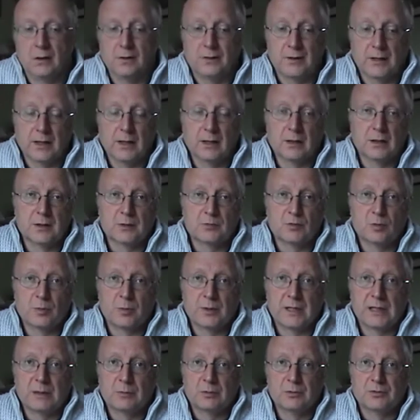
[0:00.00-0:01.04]
Allies will
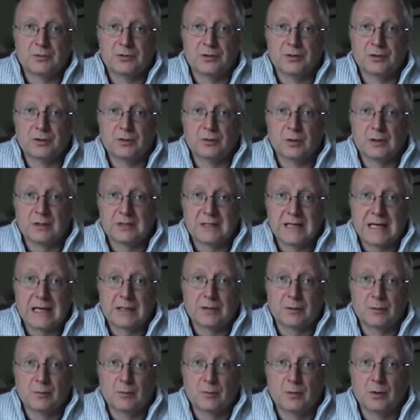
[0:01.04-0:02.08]
be able to attack
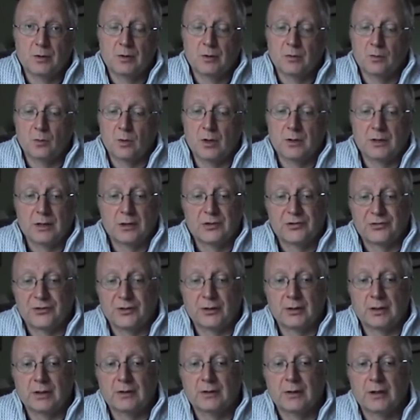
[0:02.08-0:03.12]
them while they're
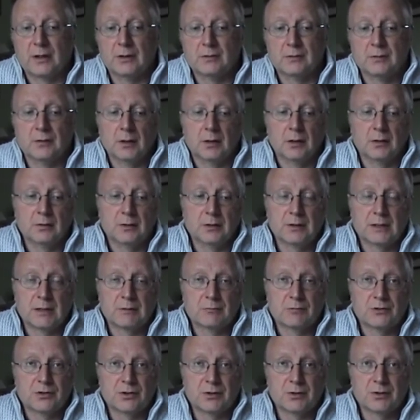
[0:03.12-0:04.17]
still in that
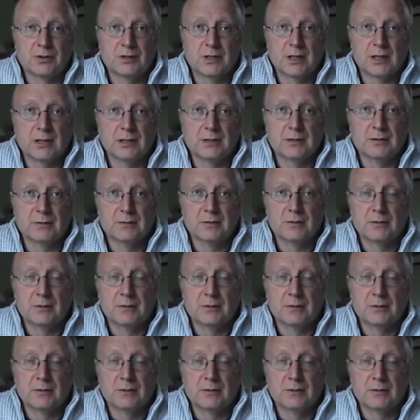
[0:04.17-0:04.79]
reduced state.